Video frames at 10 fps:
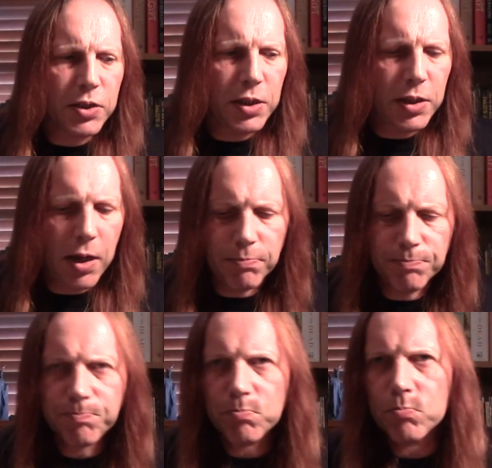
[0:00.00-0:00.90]

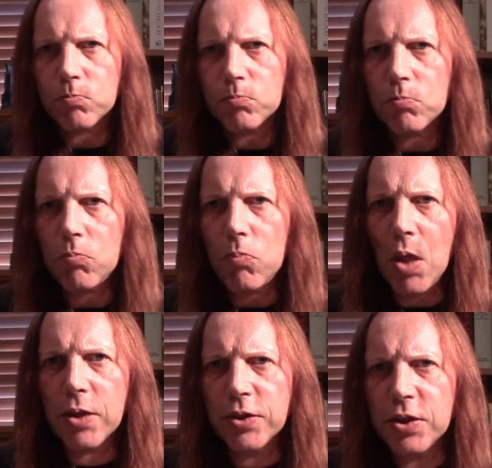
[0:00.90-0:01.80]

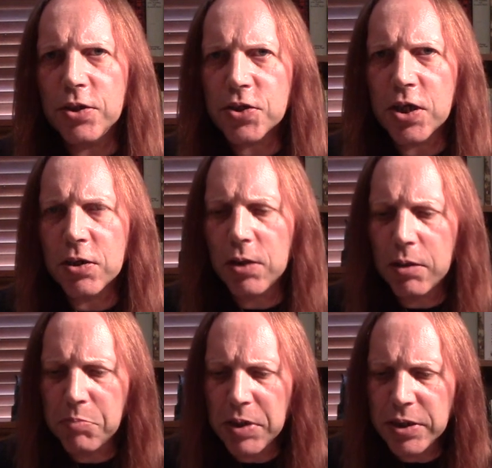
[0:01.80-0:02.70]
the single
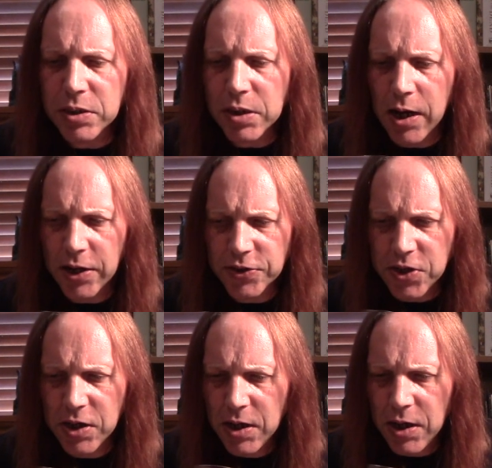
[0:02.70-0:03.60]
unpeated cask,